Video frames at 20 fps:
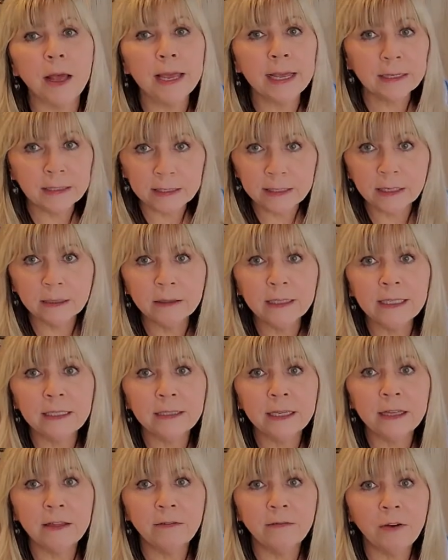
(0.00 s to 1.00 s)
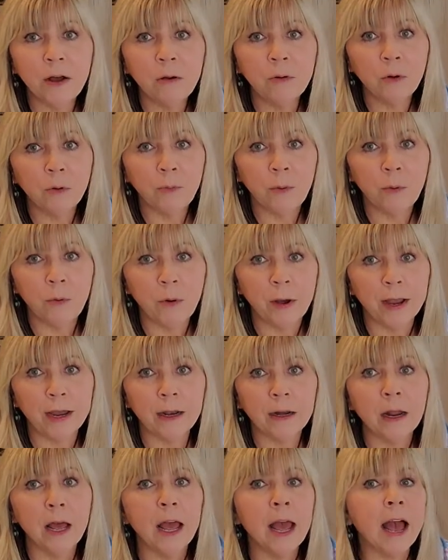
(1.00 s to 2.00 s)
instantly see the focal point,